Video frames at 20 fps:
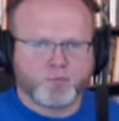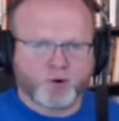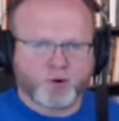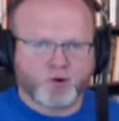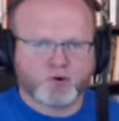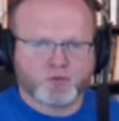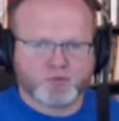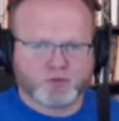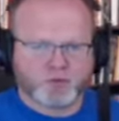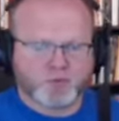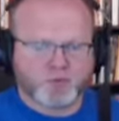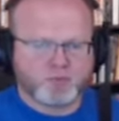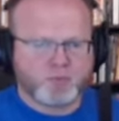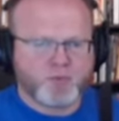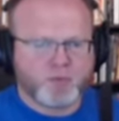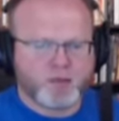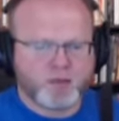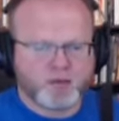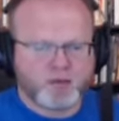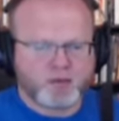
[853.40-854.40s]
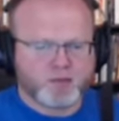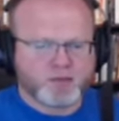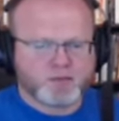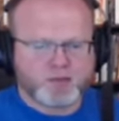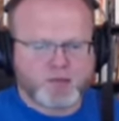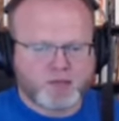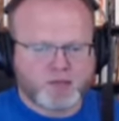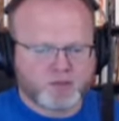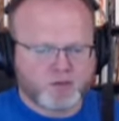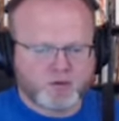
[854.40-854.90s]
burdensome.
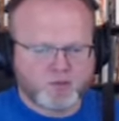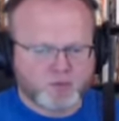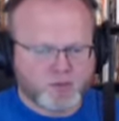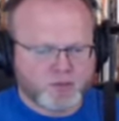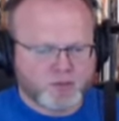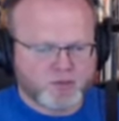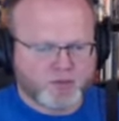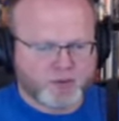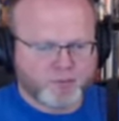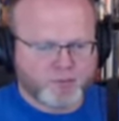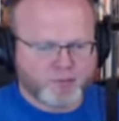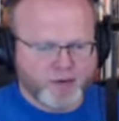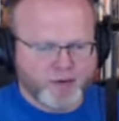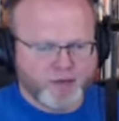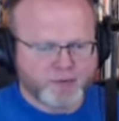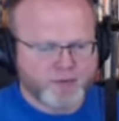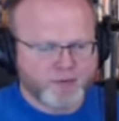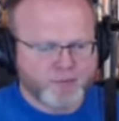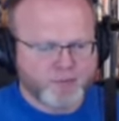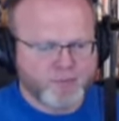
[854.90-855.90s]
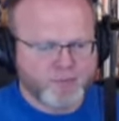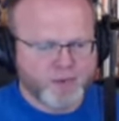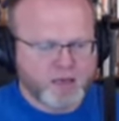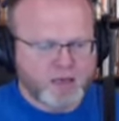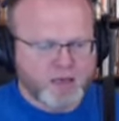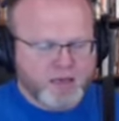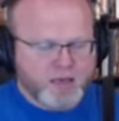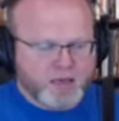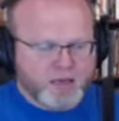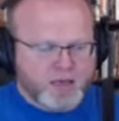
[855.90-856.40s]
It's not too much to bear.
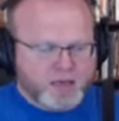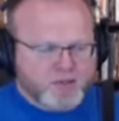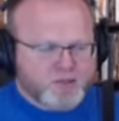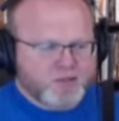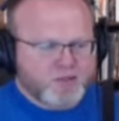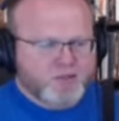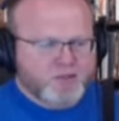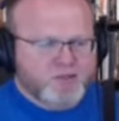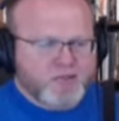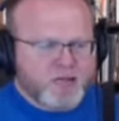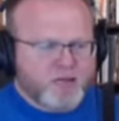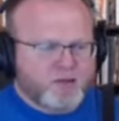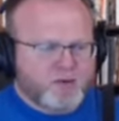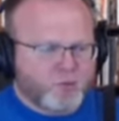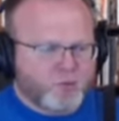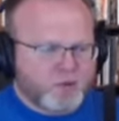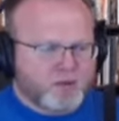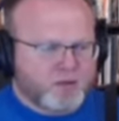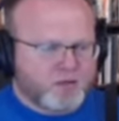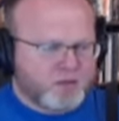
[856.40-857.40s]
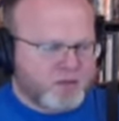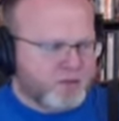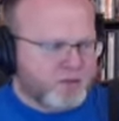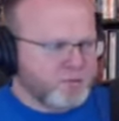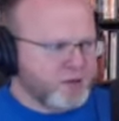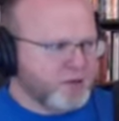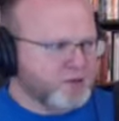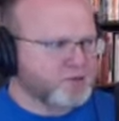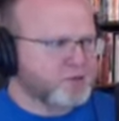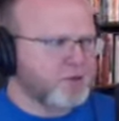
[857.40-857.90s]
And to say that we can
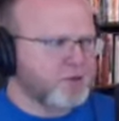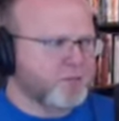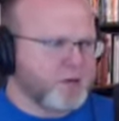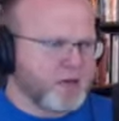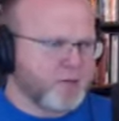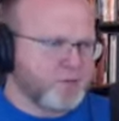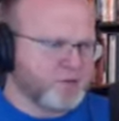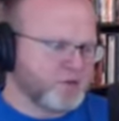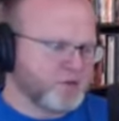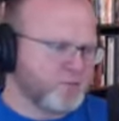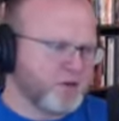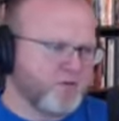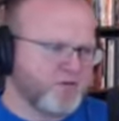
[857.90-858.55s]
keep God's commandments and be